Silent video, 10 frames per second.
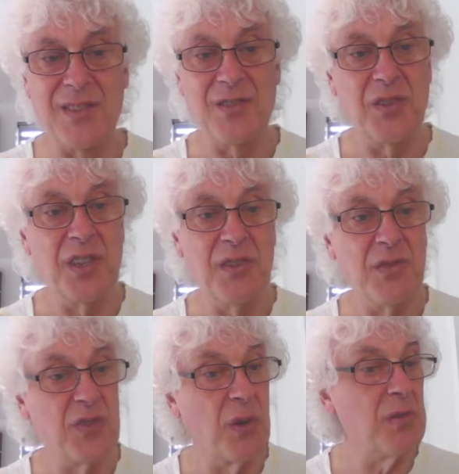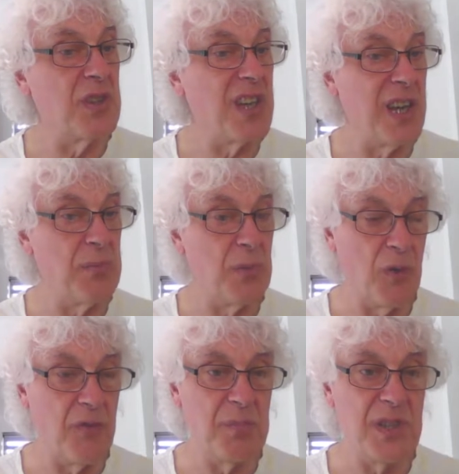the result of the game will
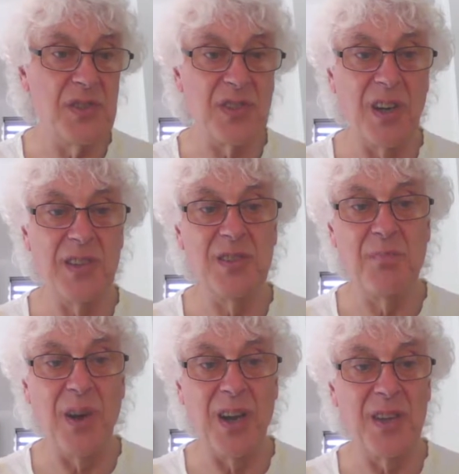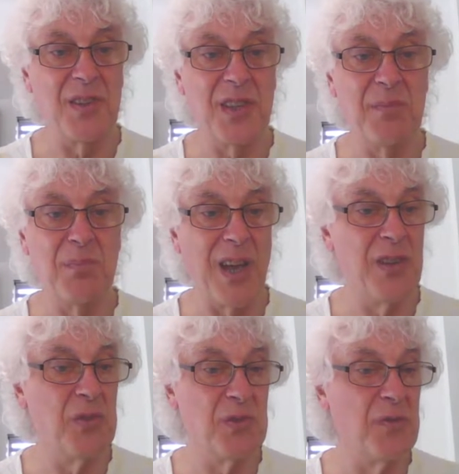often be decided by the player
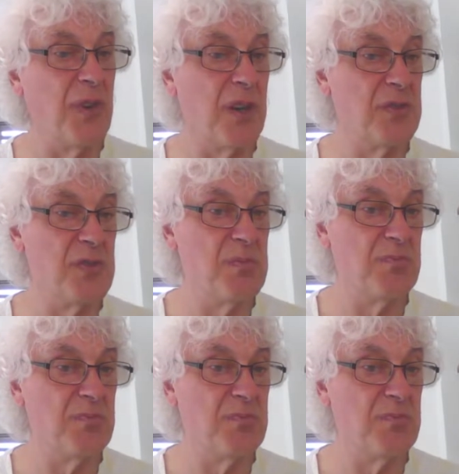whose advantage